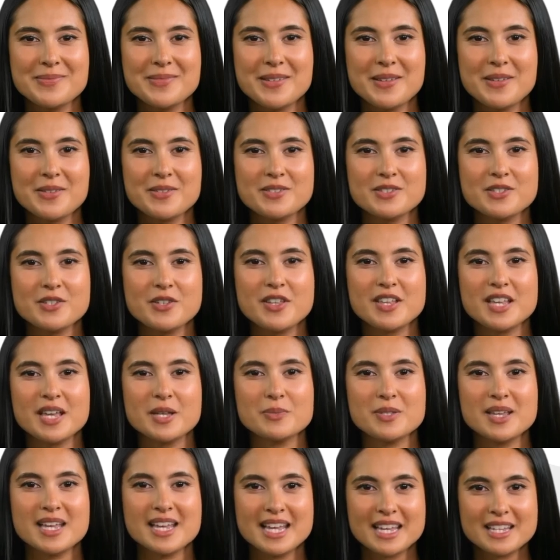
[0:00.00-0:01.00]
Our
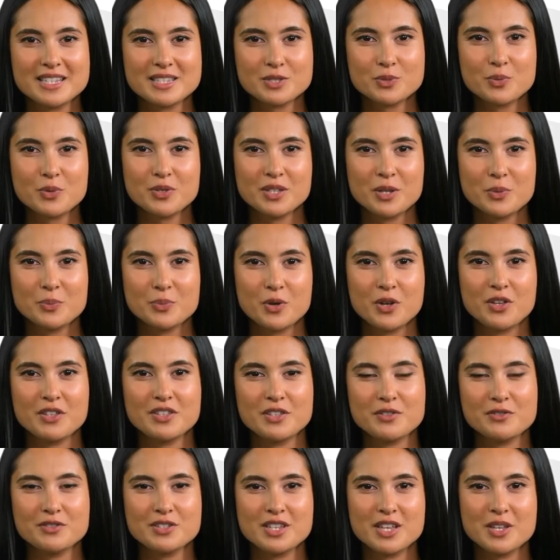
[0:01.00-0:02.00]
journey begins with the
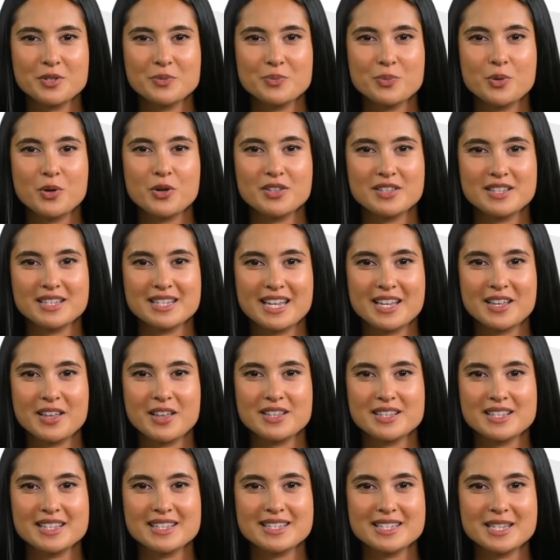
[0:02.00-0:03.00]
birth of Jim Morrison
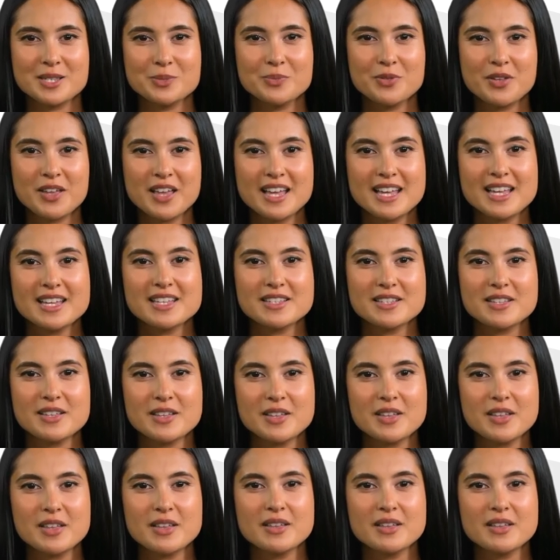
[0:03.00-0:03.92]
on December eighth,